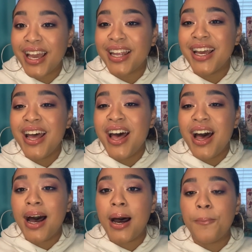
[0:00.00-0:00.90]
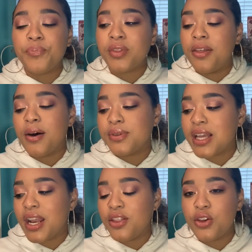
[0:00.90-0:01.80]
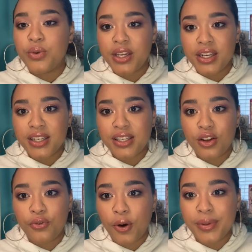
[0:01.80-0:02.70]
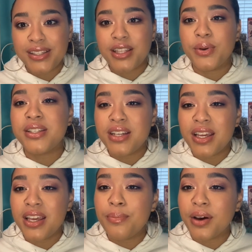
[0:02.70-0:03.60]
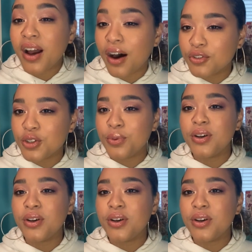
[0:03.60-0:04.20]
And that was kind of the uniqueness in their formulas, that they were sticky but comfortable.